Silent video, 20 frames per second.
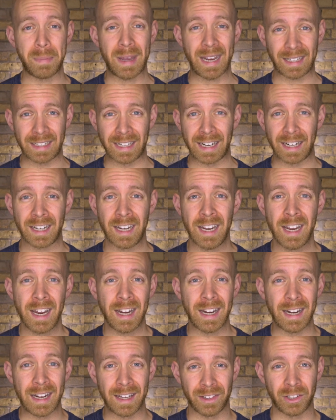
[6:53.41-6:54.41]
picnic
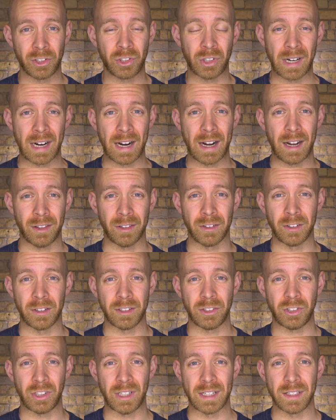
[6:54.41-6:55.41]
in the
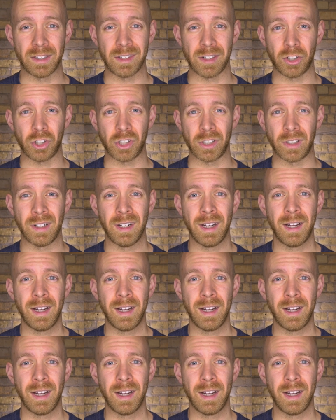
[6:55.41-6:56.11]
triathlon transition.